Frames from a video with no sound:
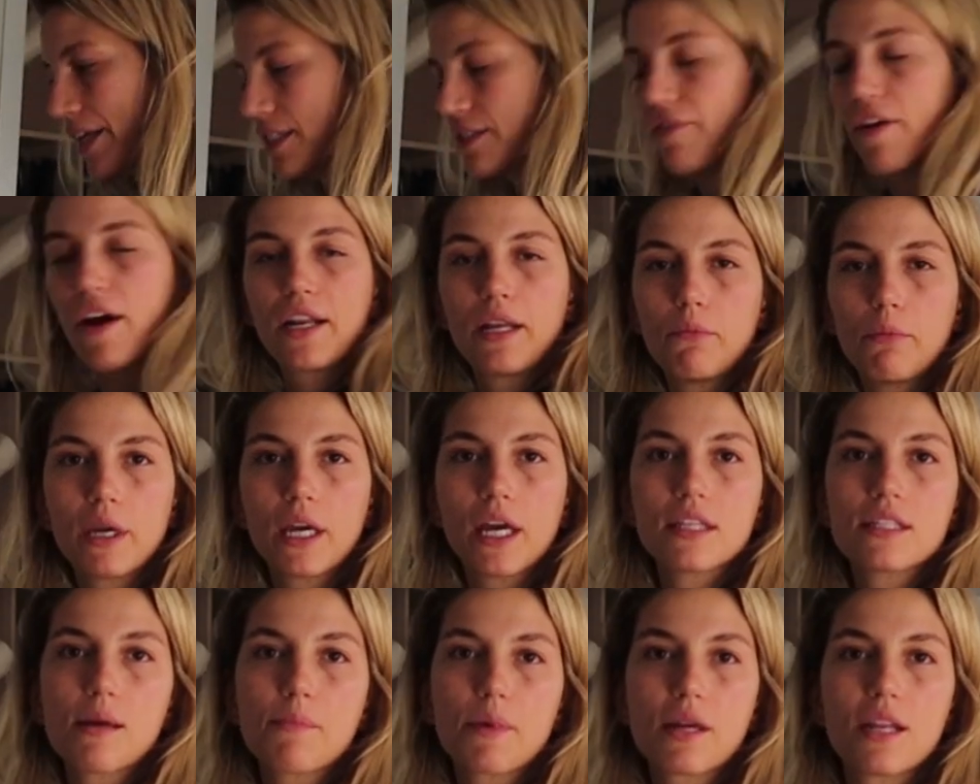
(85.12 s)
it's funny
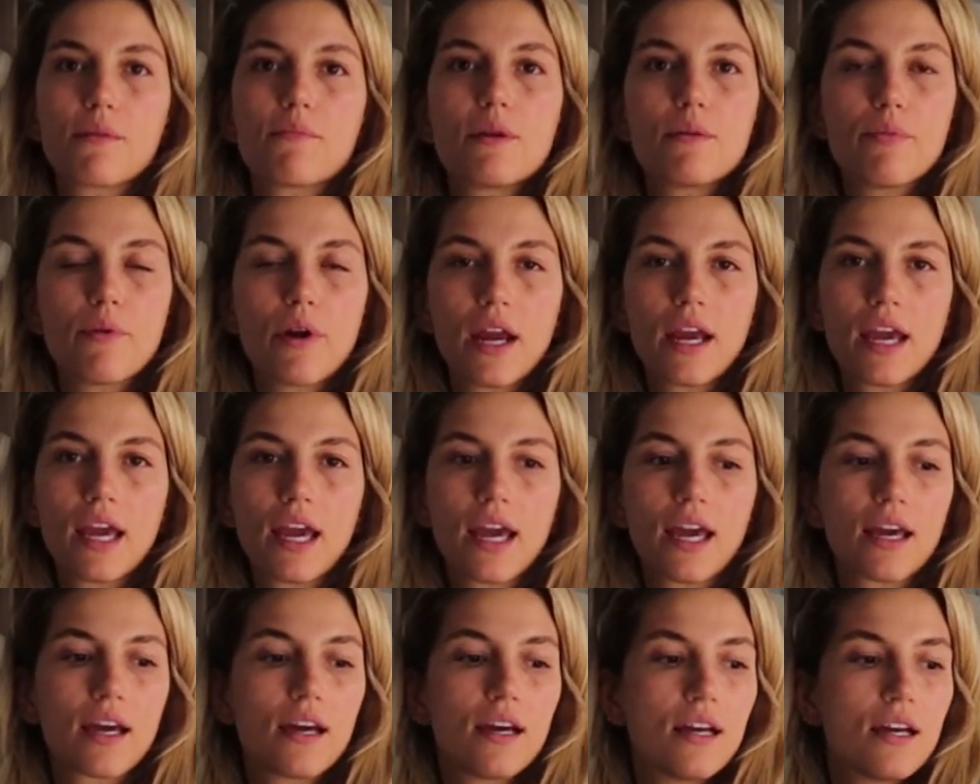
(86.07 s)
because I'm gonna be
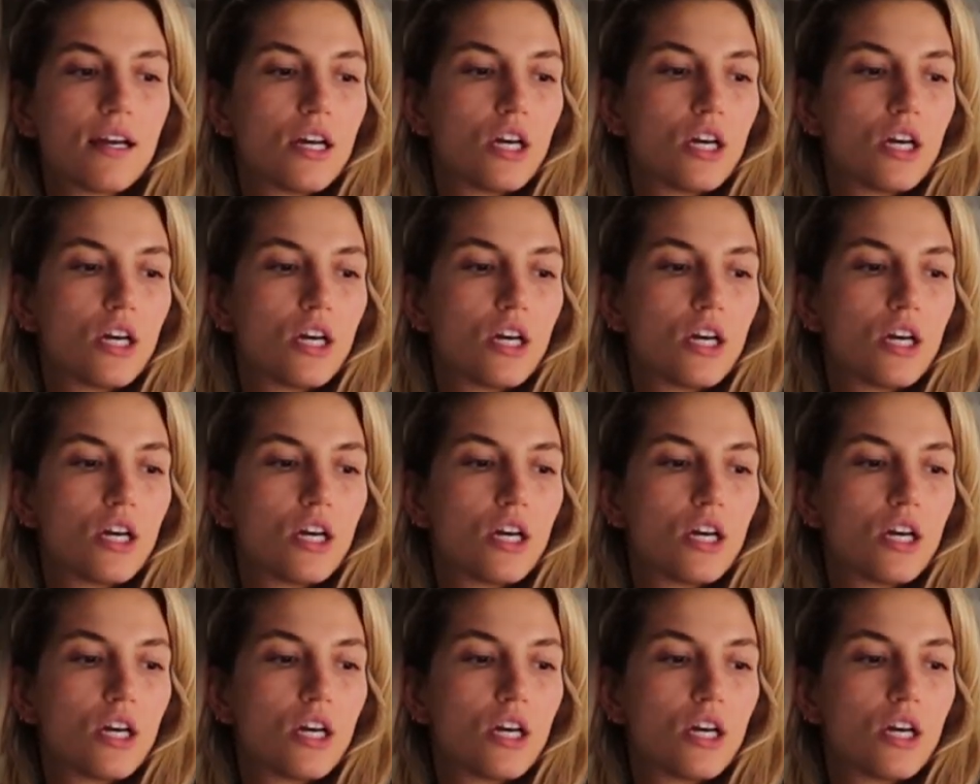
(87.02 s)
bringing